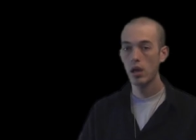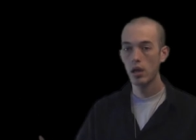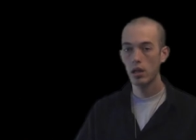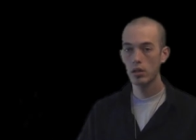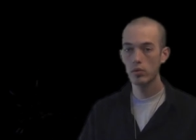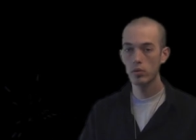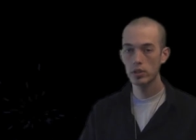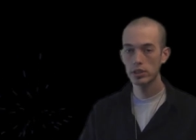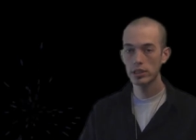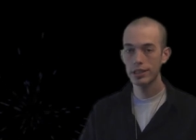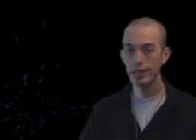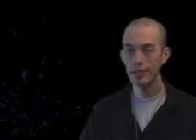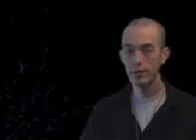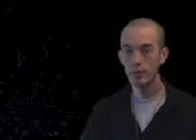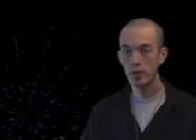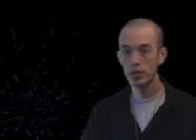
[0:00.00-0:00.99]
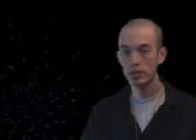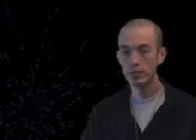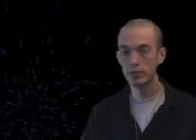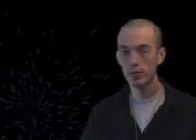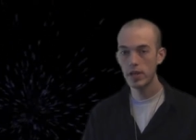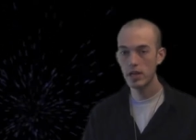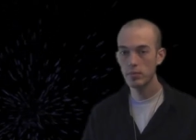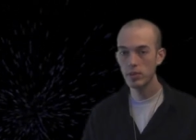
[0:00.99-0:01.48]
Hello once again, friends and
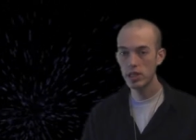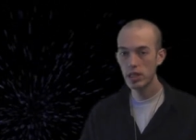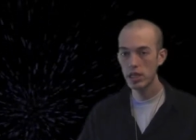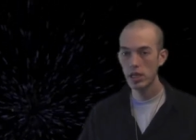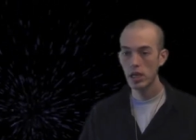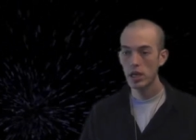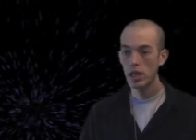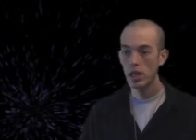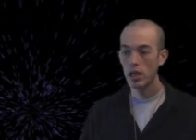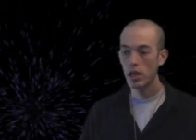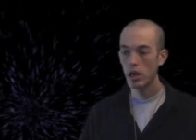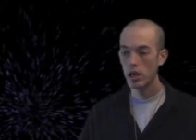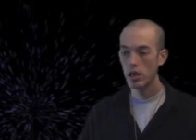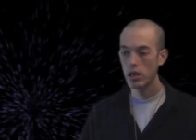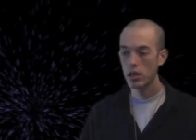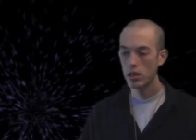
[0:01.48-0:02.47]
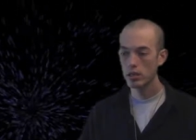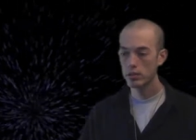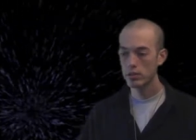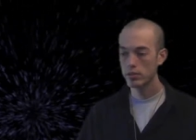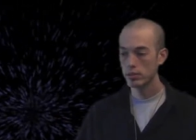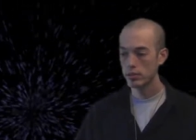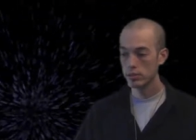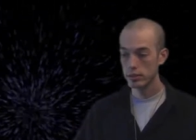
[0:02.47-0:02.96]
family.
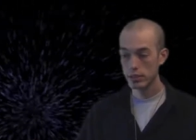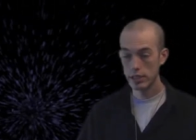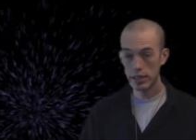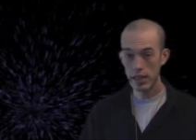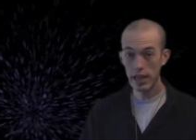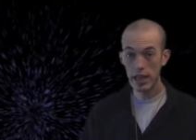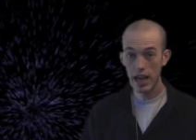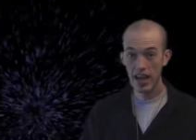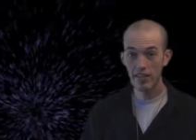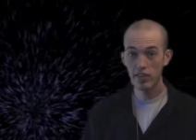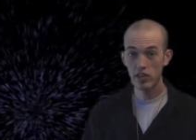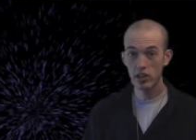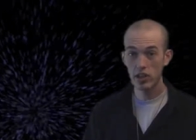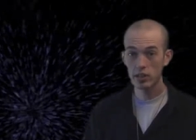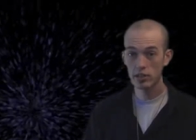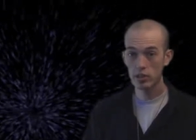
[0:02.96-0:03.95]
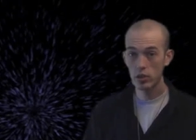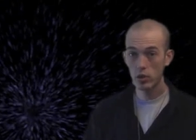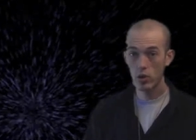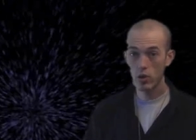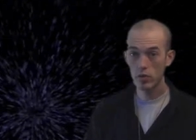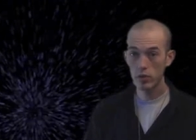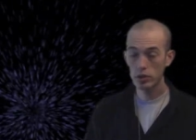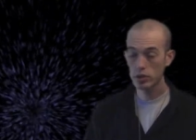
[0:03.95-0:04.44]
Today I have a lot to
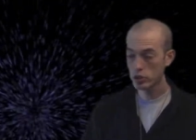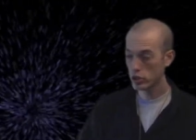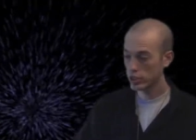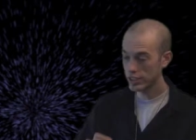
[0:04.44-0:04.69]
go over, so